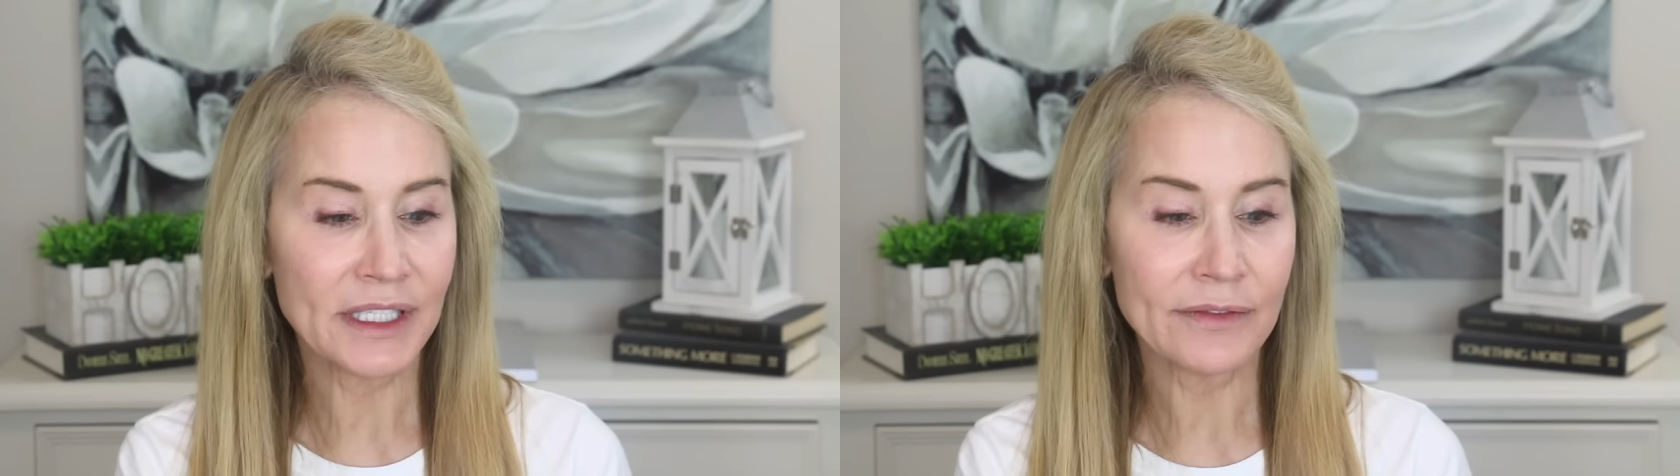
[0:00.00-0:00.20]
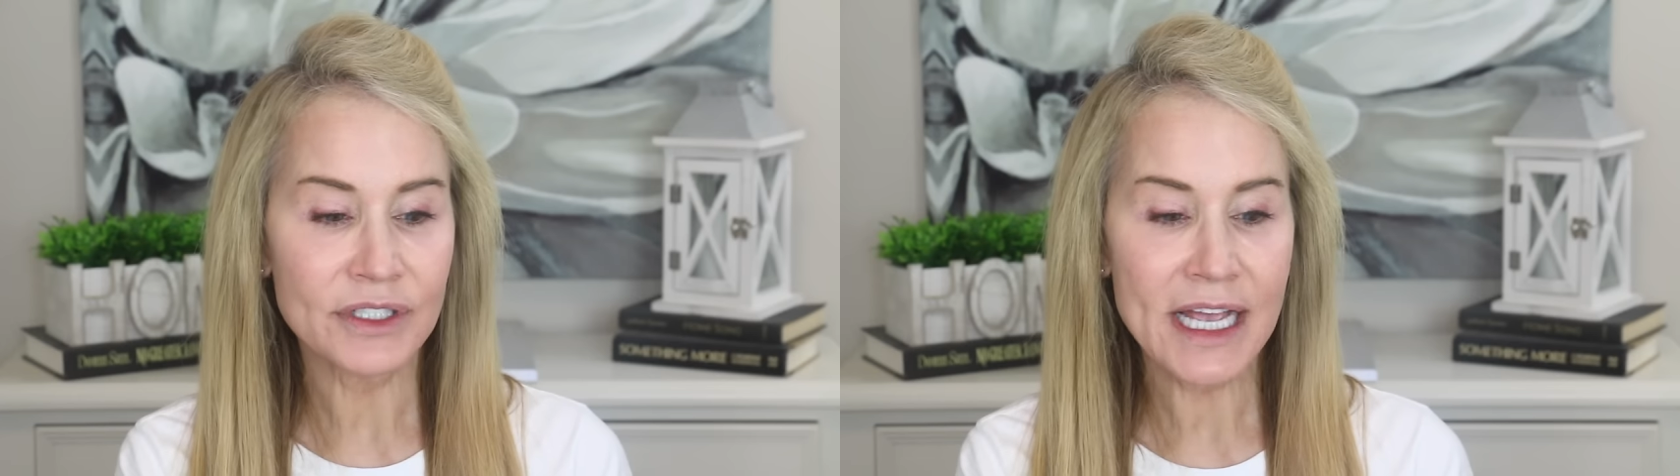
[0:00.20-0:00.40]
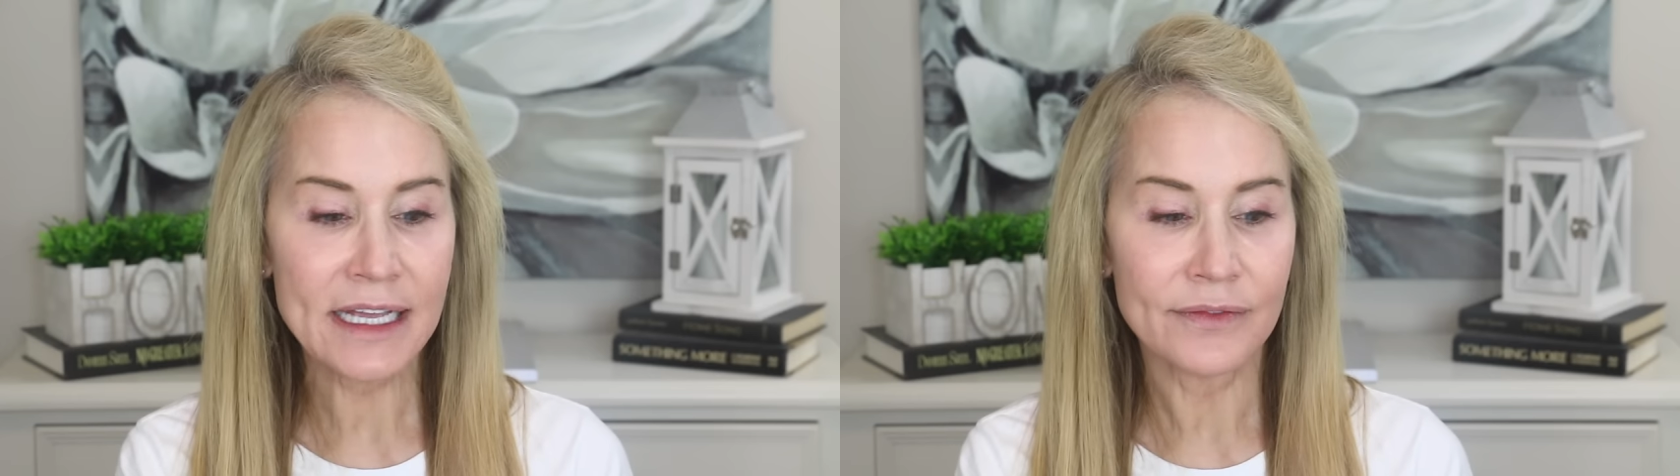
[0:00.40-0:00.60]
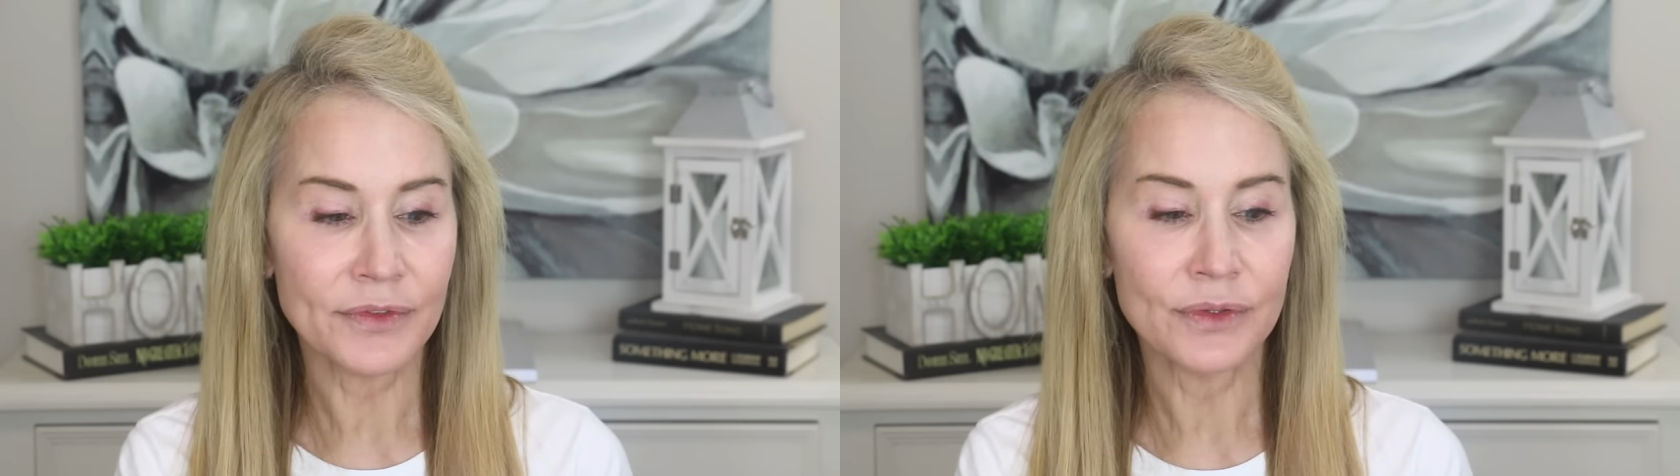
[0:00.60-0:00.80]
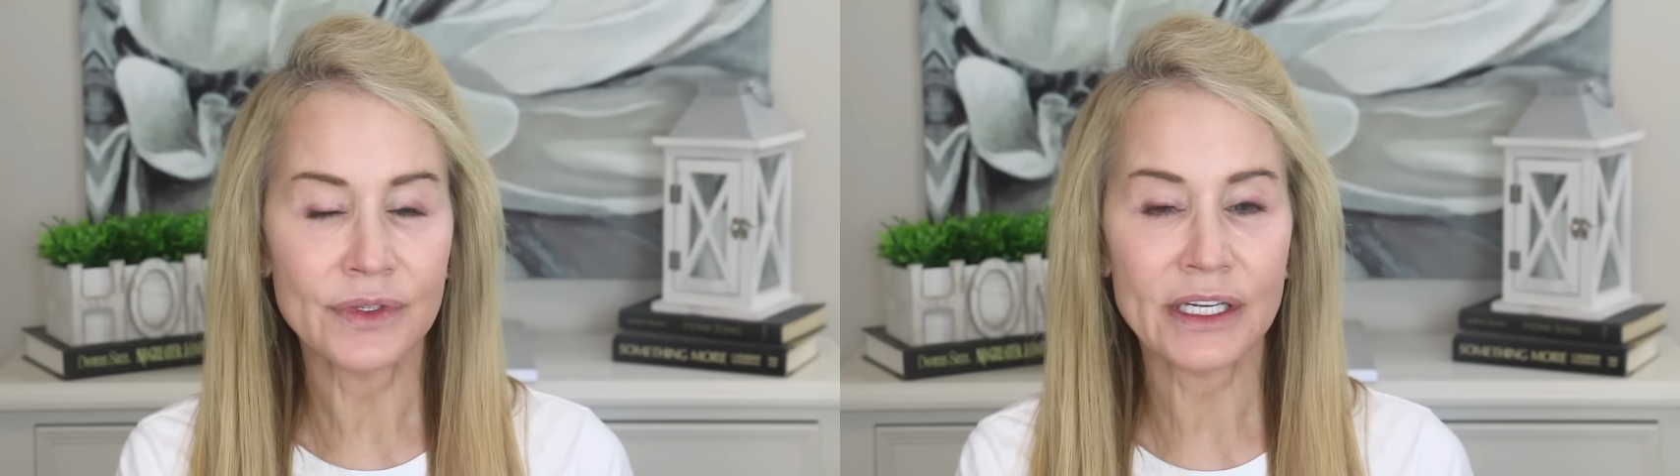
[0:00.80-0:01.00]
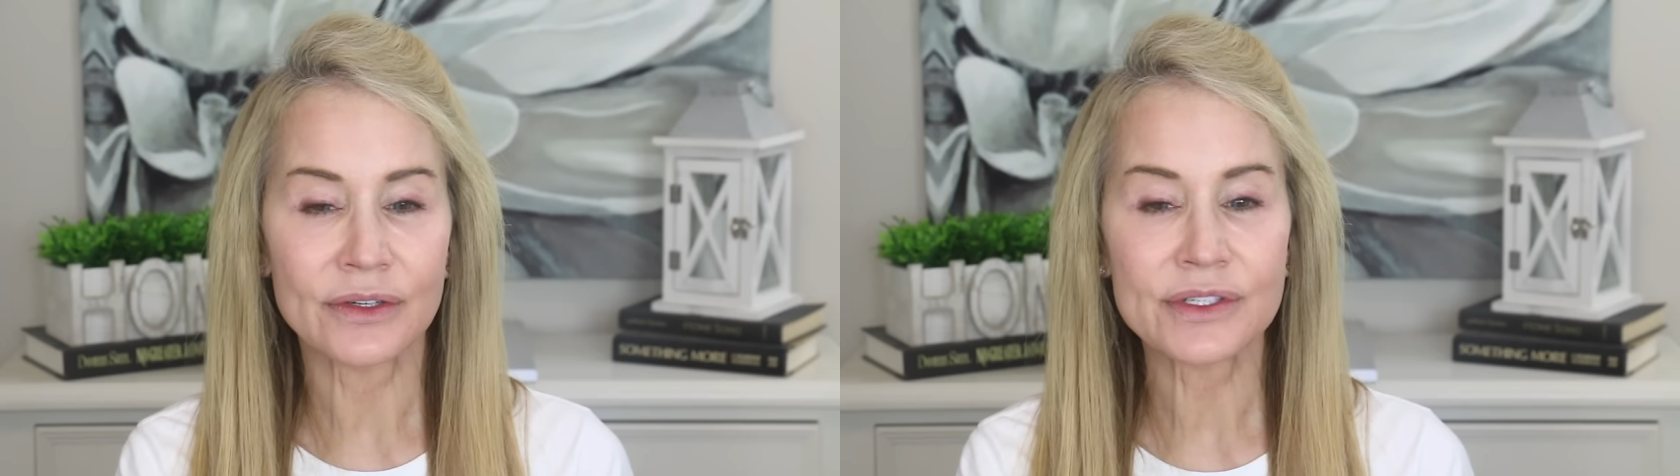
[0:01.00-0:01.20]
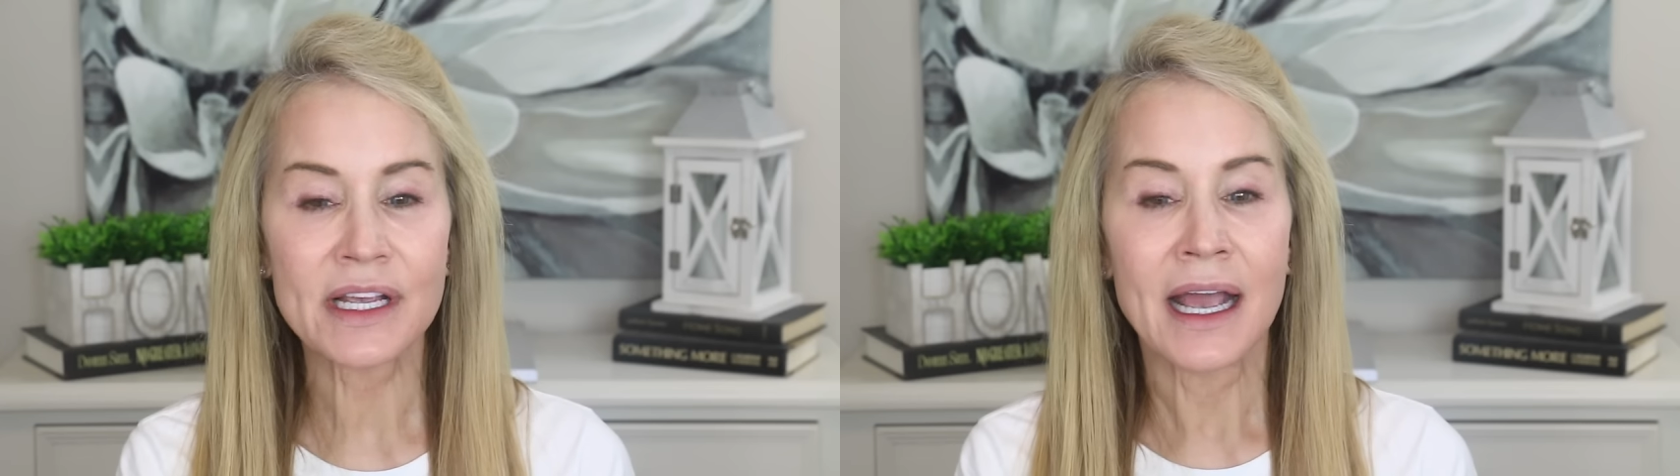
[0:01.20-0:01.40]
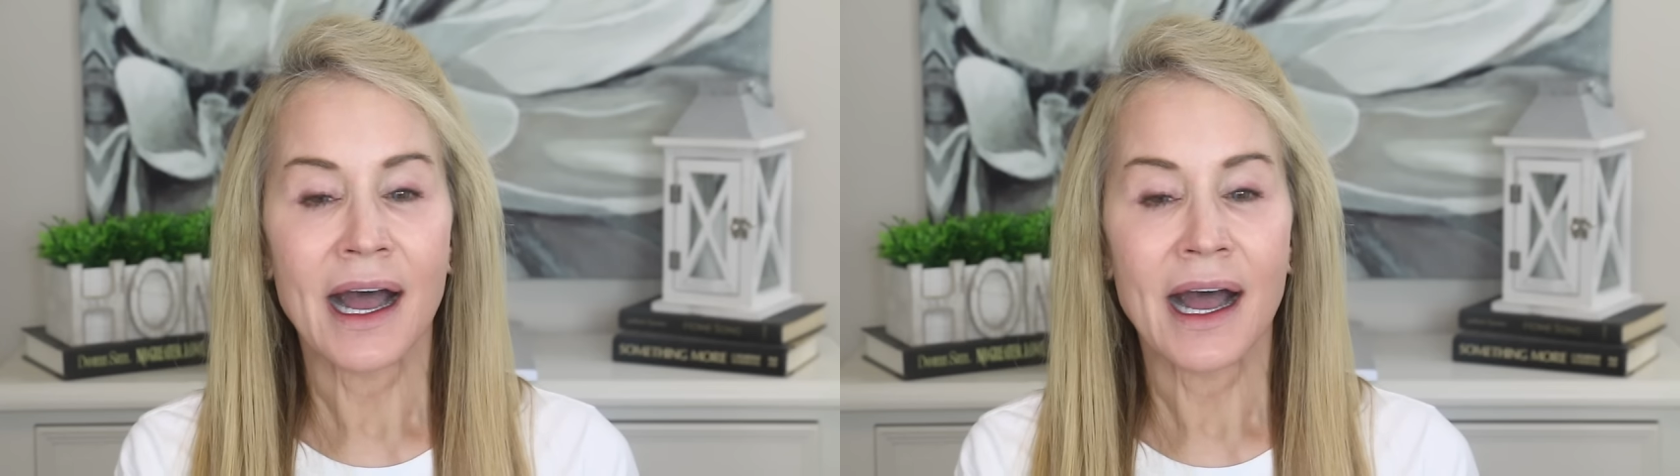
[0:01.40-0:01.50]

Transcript: give or take a few years,